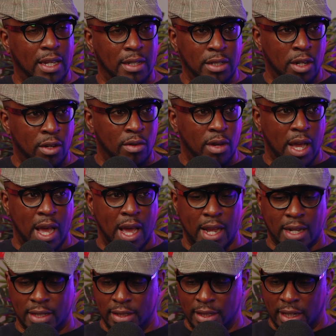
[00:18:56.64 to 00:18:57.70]
you know, I
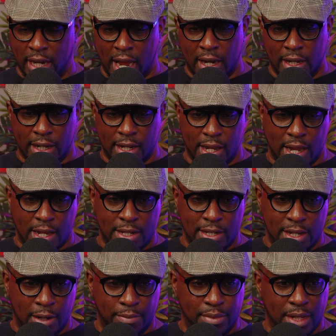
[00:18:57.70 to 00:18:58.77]
gladly
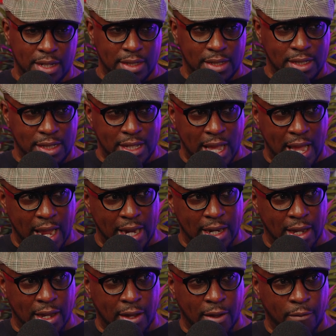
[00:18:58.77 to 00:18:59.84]
accepted that
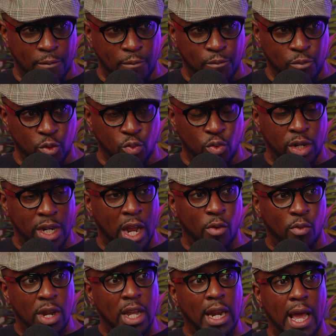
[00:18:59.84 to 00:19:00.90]
when I
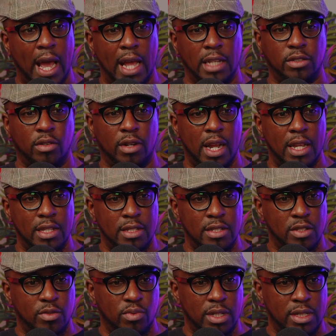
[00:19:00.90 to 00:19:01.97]
realized, okay, this
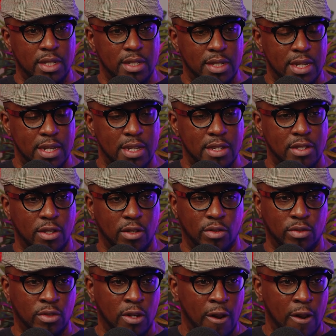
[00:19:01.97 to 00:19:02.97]
is what this is. So